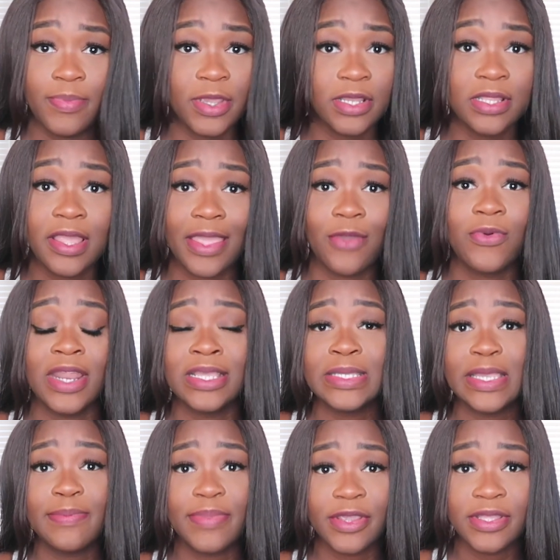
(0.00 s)
Like when I
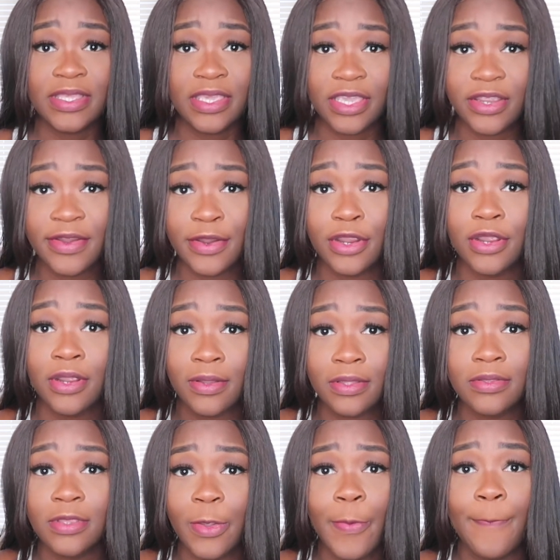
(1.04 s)
say barely here,
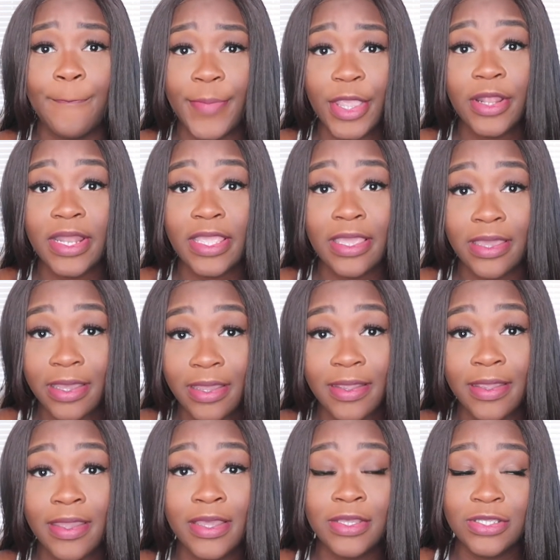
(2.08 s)
girl, they're barely
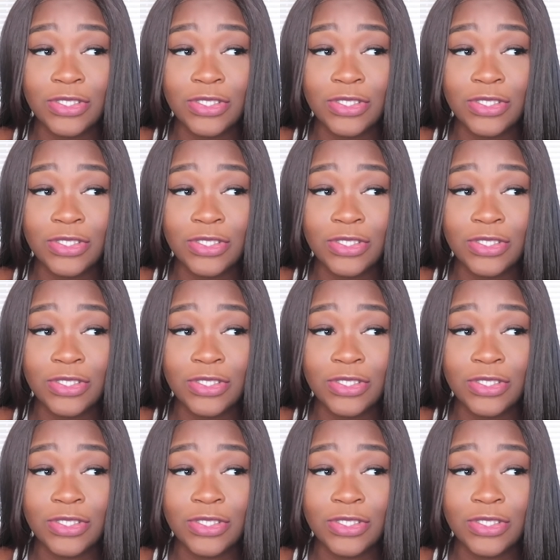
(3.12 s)
here.